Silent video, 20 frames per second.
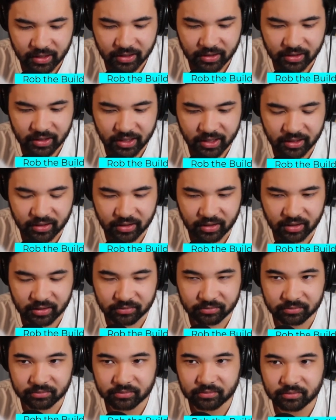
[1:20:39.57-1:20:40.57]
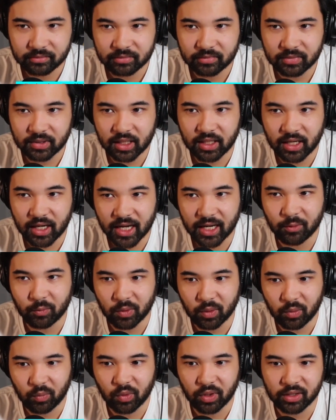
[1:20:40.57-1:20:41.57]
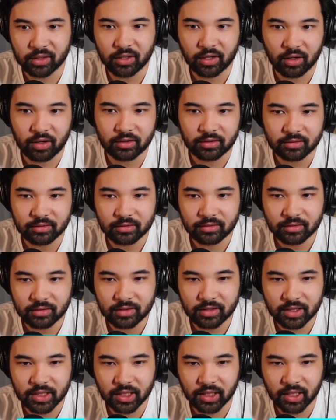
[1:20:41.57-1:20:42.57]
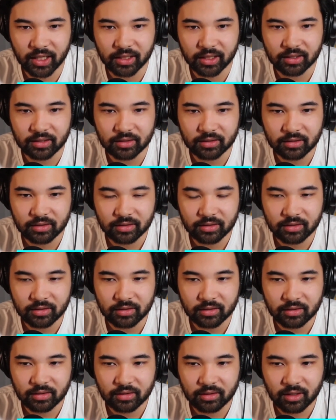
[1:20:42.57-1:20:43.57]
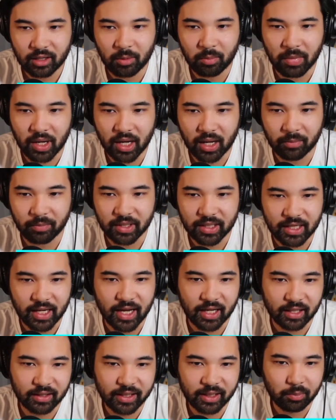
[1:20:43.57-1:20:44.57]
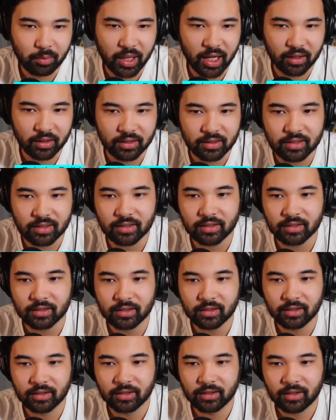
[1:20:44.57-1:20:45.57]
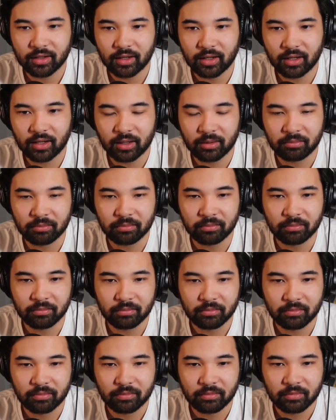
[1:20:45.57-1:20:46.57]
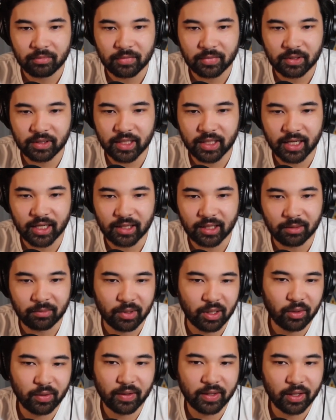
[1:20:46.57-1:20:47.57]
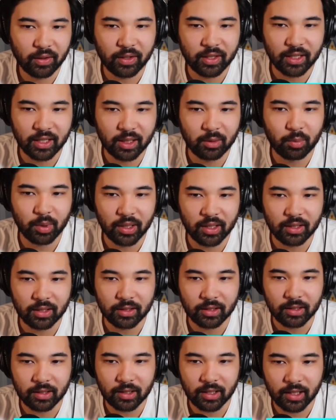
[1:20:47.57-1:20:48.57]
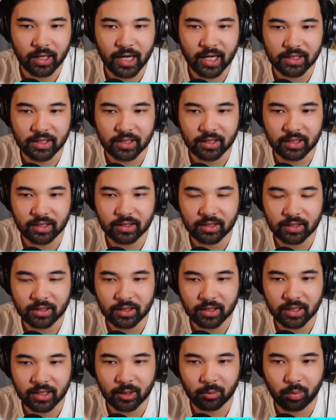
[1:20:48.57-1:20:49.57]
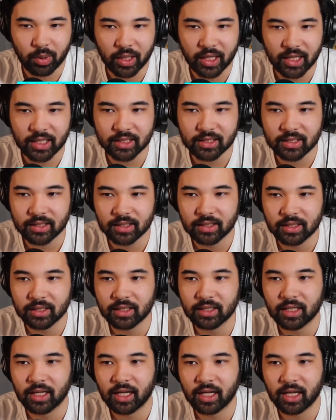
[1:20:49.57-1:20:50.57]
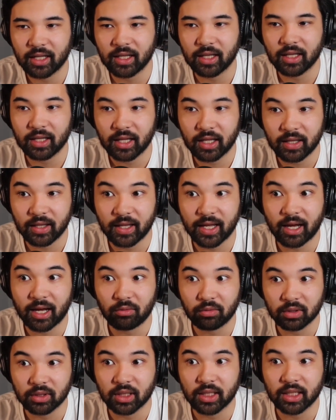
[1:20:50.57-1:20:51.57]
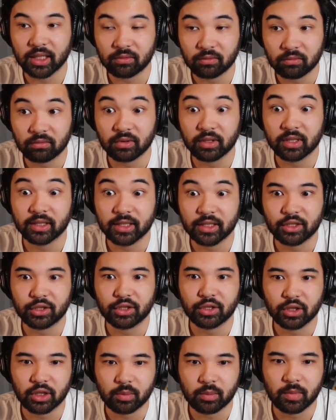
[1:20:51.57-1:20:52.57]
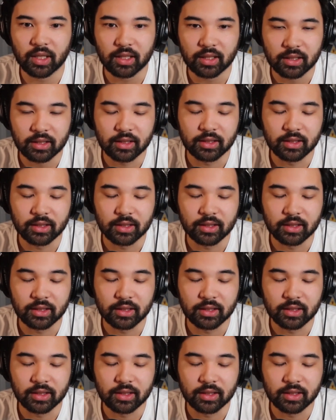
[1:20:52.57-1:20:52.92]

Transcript: like a 911 call to like a mom and dad, like parents, letting them know that their kid had been in an accident and had passed. And that one like really shook me.